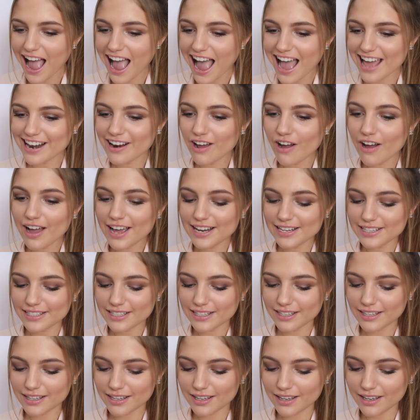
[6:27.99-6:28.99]
And I'd
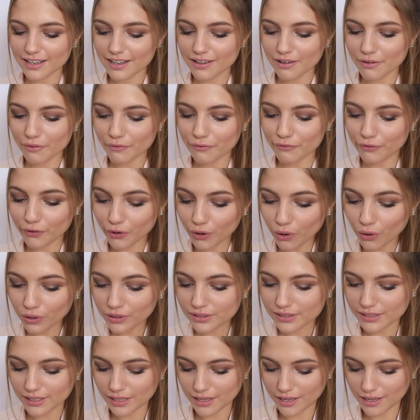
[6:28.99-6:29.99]

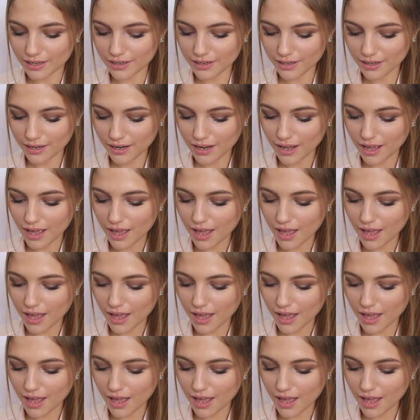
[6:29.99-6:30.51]
forgotten